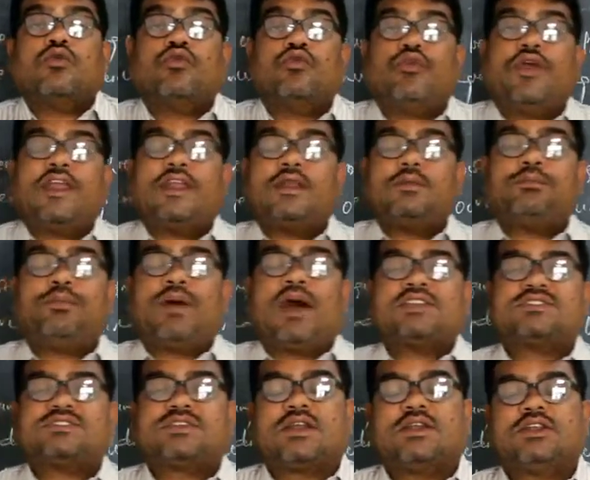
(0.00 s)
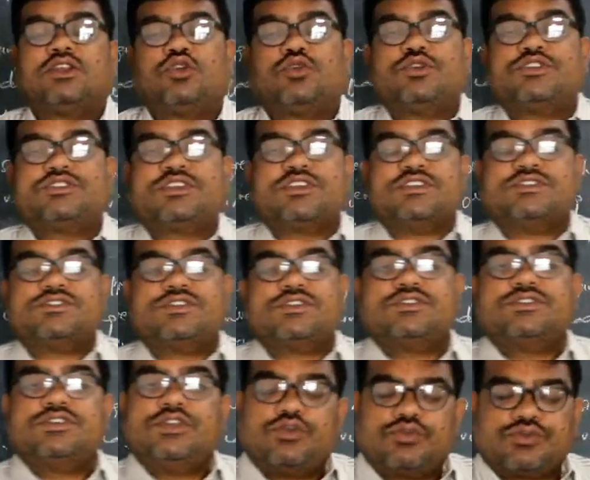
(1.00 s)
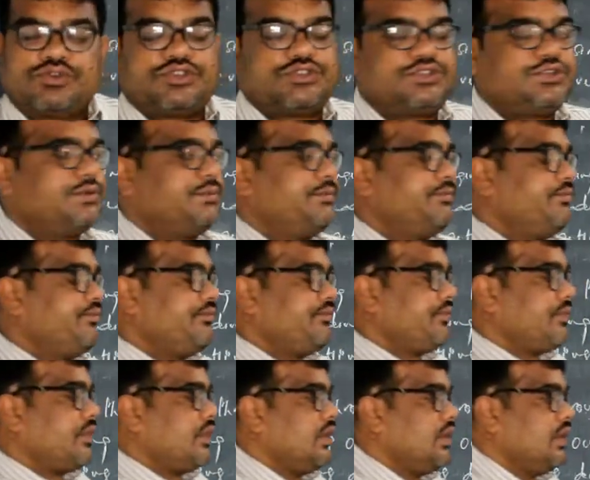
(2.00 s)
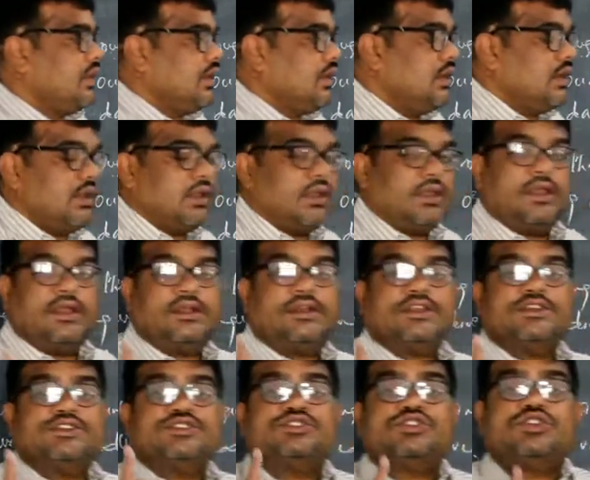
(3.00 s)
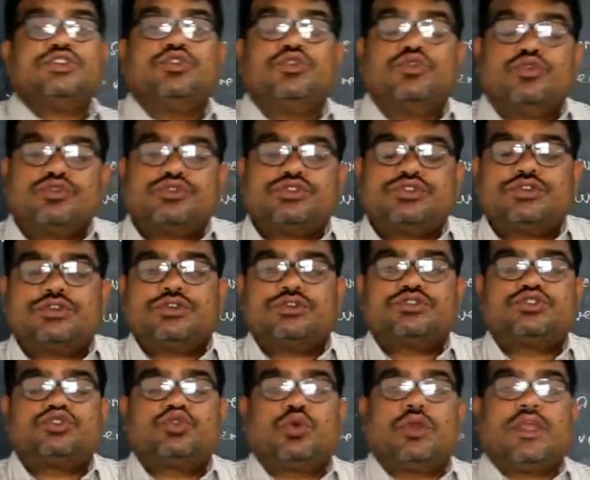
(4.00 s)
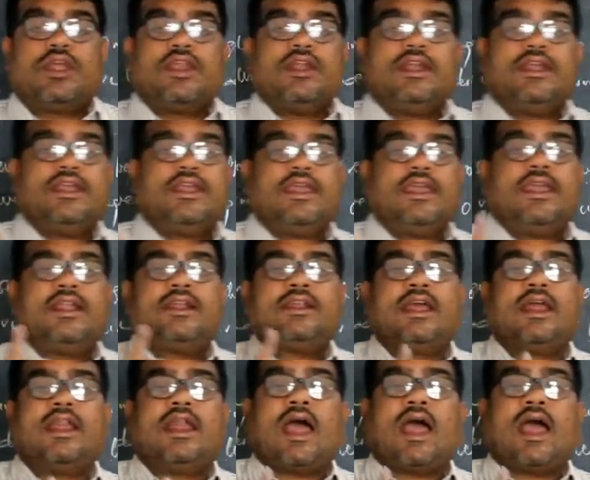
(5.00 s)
When past continuous tense is used, it is used to indicate an